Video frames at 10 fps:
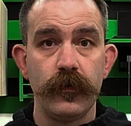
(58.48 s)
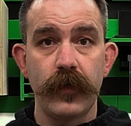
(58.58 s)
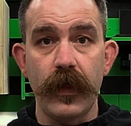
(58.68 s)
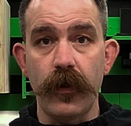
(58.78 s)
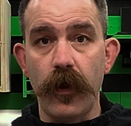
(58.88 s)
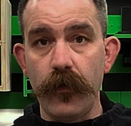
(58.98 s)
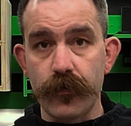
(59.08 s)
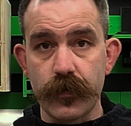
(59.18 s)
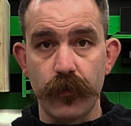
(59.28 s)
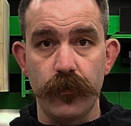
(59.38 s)
they had
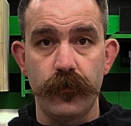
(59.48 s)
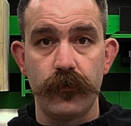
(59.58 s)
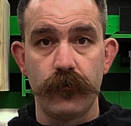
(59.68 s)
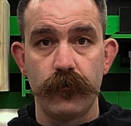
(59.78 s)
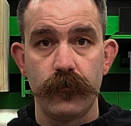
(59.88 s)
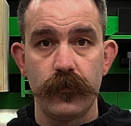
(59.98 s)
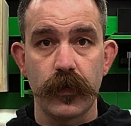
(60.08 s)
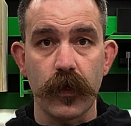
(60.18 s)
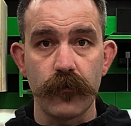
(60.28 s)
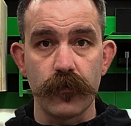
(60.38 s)
other templates
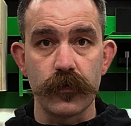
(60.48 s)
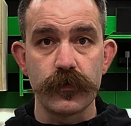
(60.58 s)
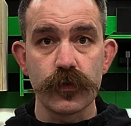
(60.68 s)
that covered